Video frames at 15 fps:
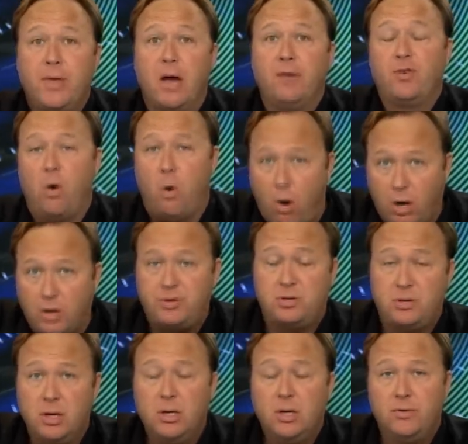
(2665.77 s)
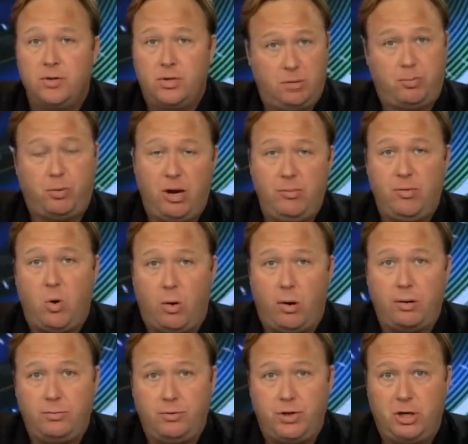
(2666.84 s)
Of course, the Supreme
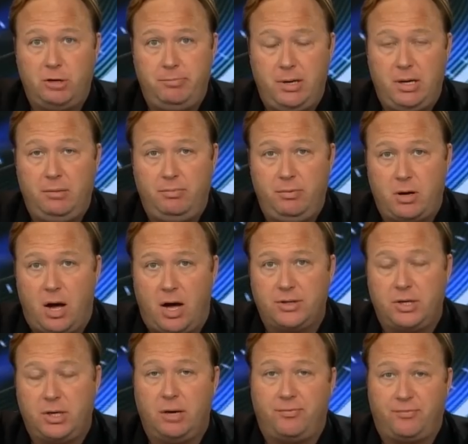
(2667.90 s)
Court should be causing